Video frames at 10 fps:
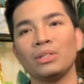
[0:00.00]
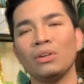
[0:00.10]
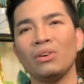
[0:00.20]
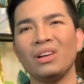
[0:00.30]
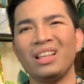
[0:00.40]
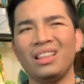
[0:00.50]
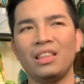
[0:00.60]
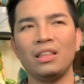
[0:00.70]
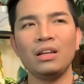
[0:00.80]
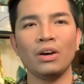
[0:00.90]
So,
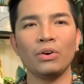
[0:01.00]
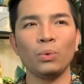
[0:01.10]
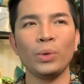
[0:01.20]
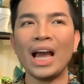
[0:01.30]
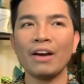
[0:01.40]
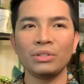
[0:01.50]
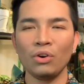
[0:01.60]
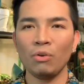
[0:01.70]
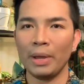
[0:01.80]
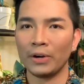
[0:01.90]
you know, we have to
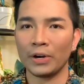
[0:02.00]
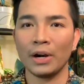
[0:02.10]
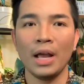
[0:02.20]
know better.